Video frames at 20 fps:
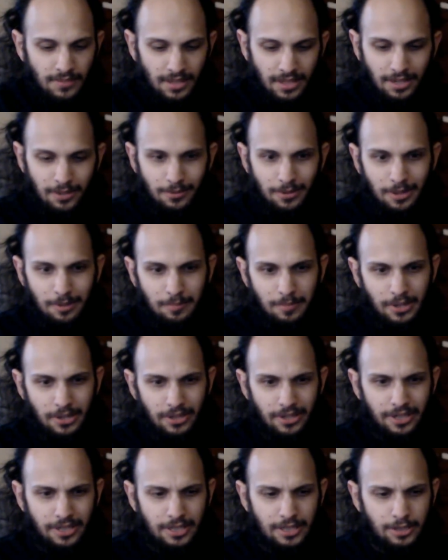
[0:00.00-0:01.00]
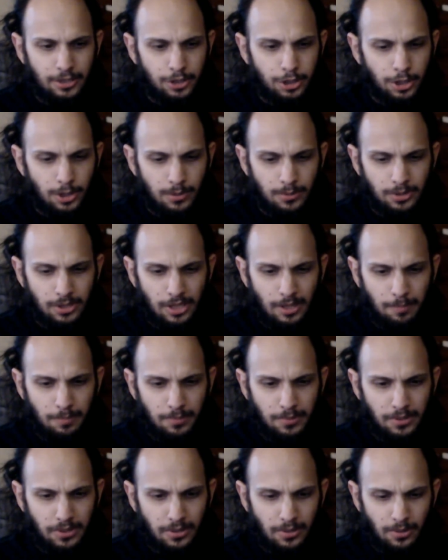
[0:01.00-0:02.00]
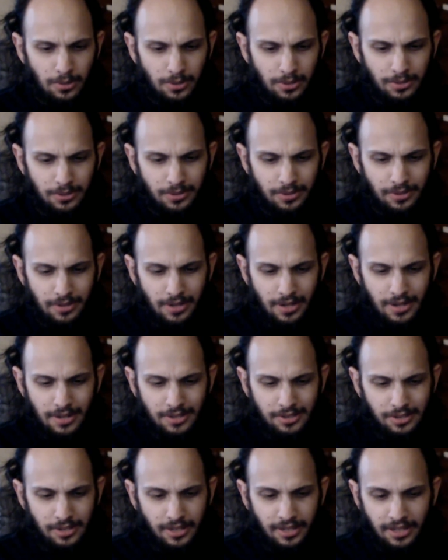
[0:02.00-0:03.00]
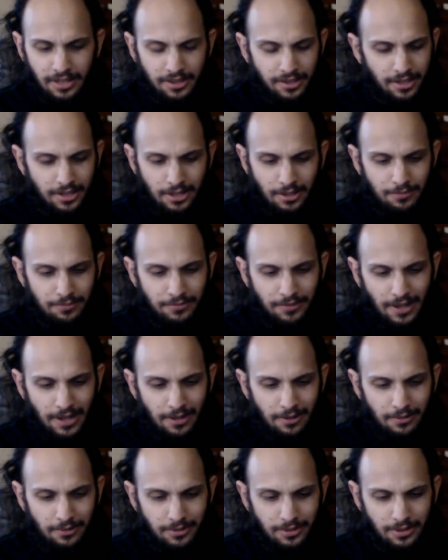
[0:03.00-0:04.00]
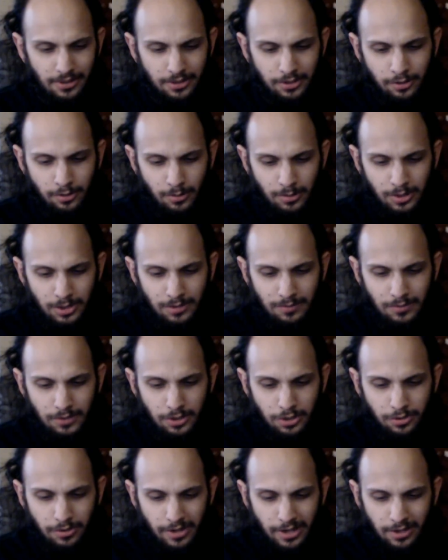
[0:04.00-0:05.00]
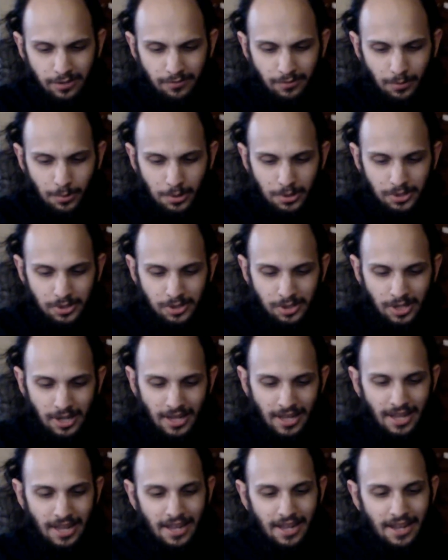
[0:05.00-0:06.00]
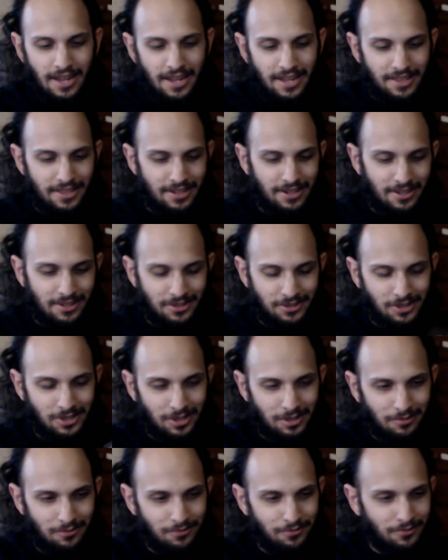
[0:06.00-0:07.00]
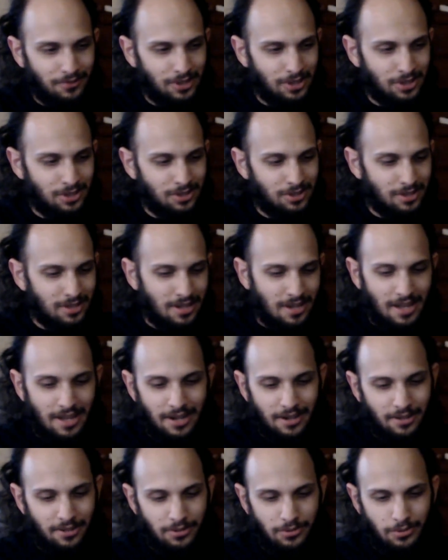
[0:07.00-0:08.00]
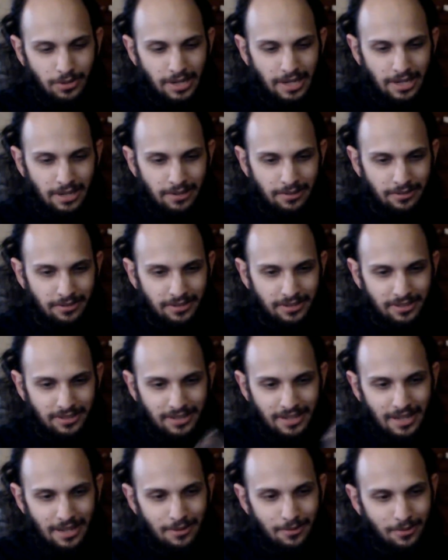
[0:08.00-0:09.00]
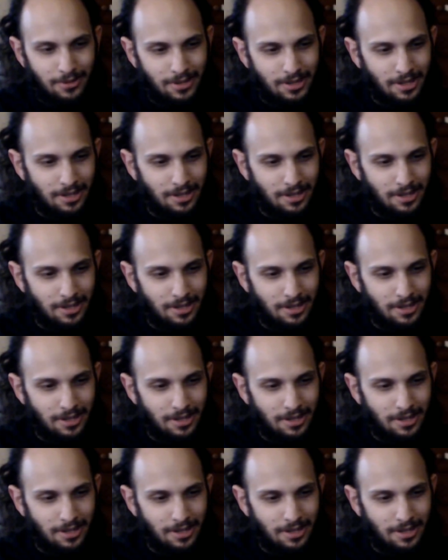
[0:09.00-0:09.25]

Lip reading: Anyway, Barry shows up with Cold and he's like, I think I've found a source of the strength force. And then all of a sudden, fist out of the ground, and out